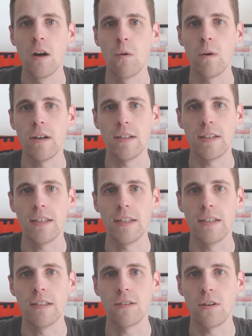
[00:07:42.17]
what
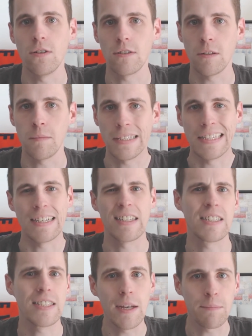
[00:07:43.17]
is ultimately
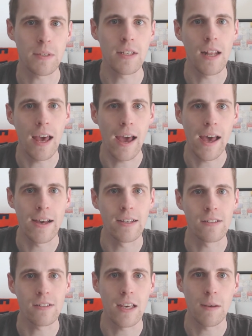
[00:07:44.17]
accepted
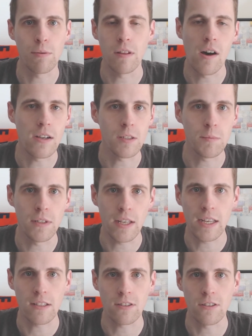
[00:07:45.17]
as a plausible
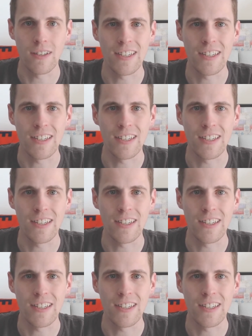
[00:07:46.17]
answer.